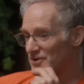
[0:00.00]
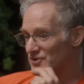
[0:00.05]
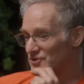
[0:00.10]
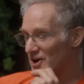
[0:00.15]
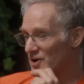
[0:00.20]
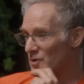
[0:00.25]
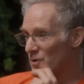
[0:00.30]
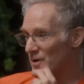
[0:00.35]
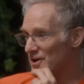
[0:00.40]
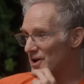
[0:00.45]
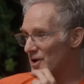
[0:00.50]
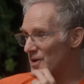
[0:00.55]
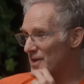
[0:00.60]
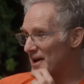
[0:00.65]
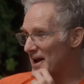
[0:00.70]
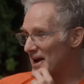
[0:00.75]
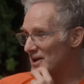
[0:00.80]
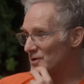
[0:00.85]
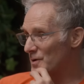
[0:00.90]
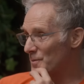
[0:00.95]
out the truck window,
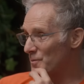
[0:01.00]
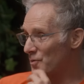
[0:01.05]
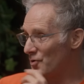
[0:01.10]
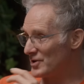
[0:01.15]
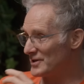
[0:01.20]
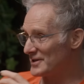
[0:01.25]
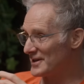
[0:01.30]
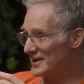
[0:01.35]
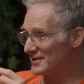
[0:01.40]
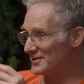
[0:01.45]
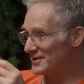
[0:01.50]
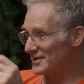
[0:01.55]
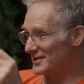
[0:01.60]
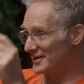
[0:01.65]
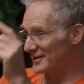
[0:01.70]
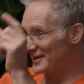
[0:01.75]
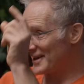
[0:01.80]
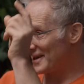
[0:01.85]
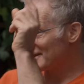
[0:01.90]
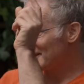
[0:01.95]
the guys were pointing to
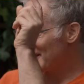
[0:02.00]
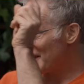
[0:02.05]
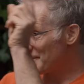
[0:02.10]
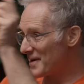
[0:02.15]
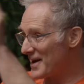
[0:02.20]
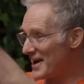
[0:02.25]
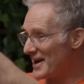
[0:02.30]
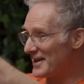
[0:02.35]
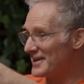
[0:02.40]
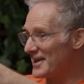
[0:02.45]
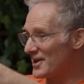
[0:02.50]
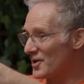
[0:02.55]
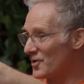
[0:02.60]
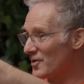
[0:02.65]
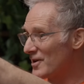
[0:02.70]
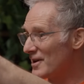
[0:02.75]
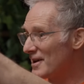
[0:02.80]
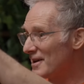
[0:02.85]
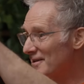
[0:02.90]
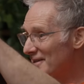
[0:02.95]
the landscape ahead. They
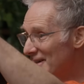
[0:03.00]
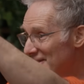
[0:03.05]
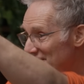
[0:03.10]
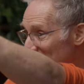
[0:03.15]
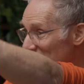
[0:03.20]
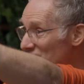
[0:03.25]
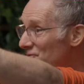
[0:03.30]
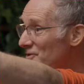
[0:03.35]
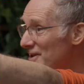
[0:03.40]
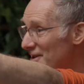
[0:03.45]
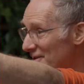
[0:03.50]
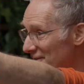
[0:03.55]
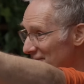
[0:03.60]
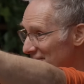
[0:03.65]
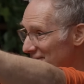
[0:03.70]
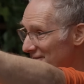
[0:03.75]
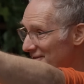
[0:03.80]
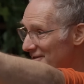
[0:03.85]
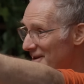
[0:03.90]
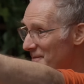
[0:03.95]
go, "That's Israel
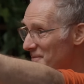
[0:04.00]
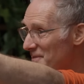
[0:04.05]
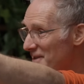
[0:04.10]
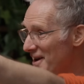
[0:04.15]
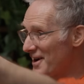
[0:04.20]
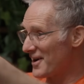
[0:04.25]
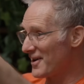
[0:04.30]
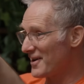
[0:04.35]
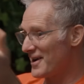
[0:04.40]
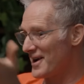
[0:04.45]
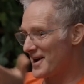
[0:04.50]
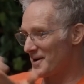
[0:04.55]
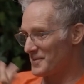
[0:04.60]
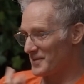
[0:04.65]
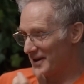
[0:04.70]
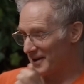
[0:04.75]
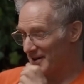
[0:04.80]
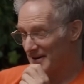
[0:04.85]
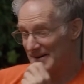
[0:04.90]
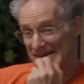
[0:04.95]
up there."
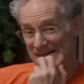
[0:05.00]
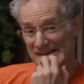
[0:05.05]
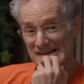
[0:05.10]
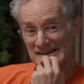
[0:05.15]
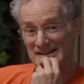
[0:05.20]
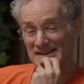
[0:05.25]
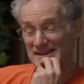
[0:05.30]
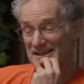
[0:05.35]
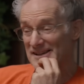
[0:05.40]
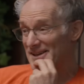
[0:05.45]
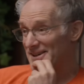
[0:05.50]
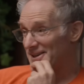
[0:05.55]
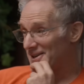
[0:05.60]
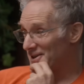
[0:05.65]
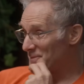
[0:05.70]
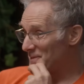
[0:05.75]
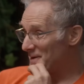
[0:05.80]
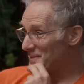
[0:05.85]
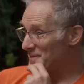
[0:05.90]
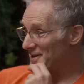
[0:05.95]
I'm like,
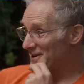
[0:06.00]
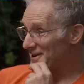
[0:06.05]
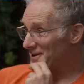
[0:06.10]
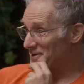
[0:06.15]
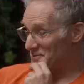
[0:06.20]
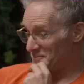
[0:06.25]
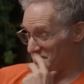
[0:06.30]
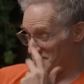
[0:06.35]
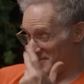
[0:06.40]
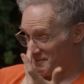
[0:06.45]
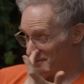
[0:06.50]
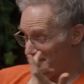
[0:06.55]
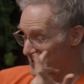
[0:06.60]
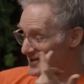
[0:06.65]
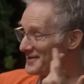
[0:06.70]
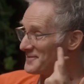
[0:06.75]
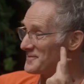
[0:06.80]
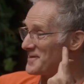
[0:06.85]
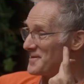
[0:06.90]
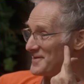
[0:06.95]

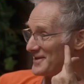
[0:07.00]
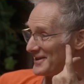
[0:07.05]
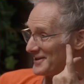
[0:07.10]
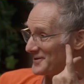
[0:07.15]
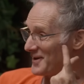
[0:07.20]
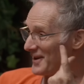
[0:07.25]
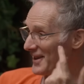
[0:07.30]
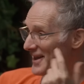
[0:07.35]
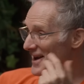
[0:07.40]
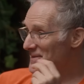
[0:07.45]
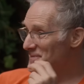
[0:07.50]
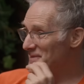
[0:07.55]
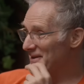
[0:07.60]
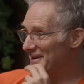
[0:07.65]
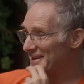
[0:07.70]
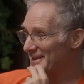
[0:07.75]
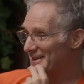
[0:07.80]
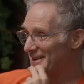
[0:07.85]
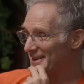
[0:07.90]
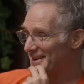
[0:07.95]
maybe this will
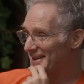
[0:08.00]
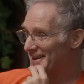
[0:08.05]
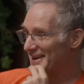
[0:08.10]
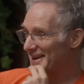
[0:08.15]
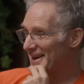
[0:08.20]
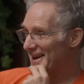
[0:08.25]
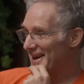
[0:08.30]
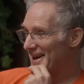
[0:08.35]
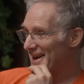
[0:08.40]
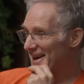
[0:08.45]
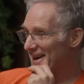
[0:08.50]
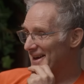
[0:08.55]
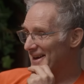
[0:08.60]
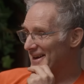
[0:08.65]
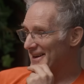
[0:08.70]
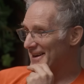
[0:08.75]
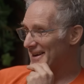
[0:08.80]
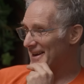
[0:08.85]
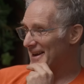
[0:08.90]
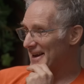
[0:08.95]
happen.
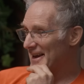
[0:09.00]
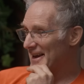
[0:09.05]
And